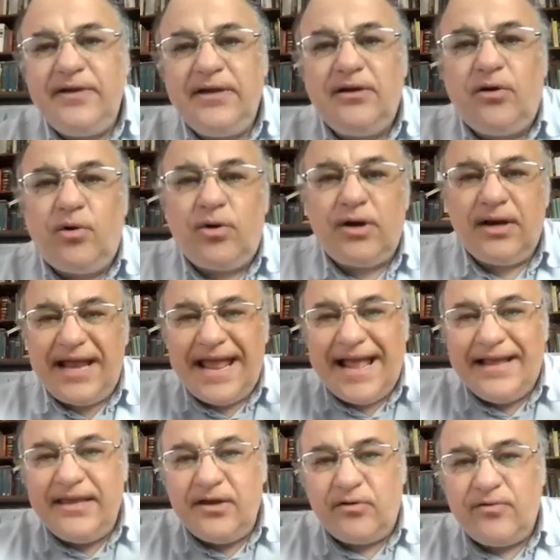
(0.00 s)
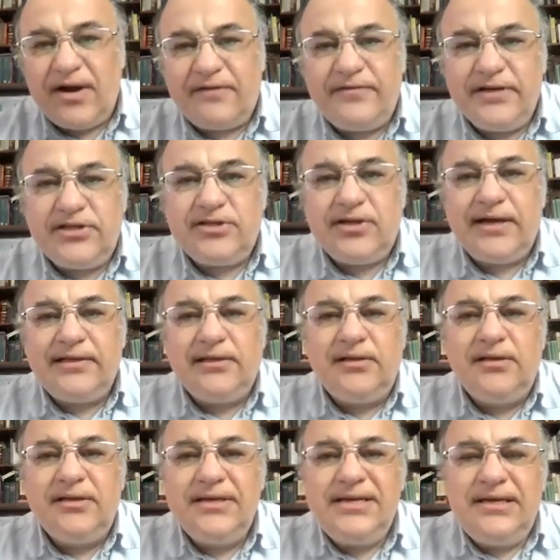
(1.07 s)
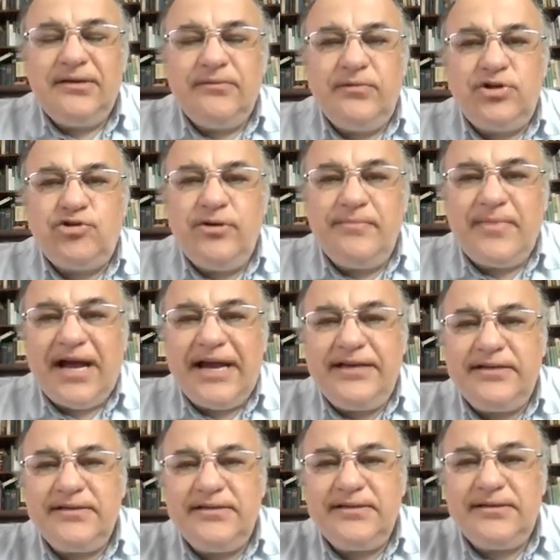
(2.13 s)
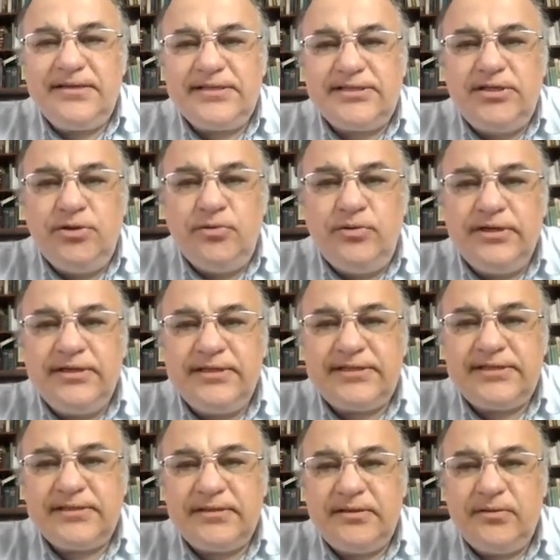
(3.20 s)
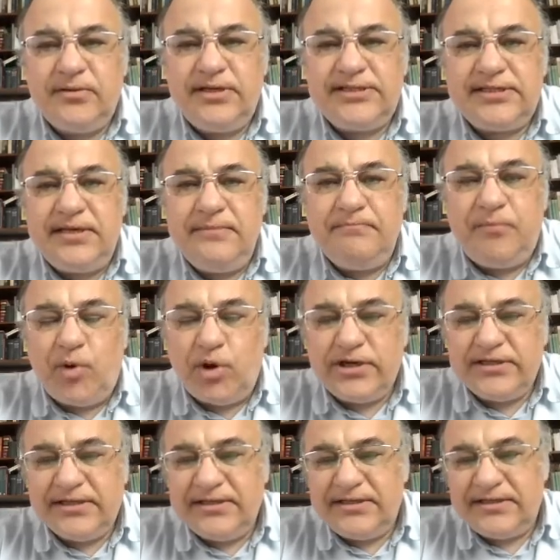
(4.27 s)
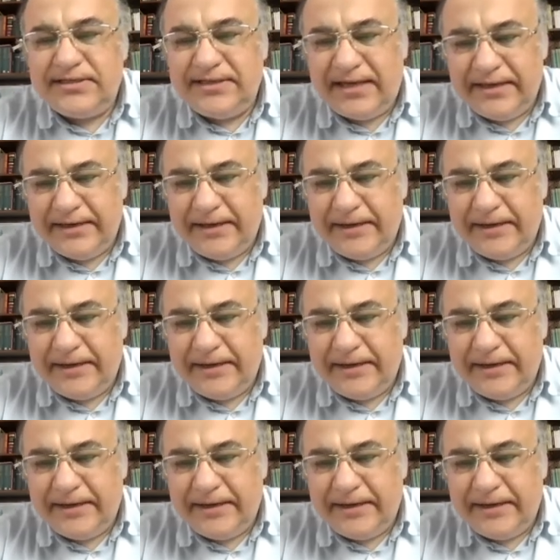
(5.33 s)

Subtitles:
or hagiographic title, which reminded the students to this important Tanna.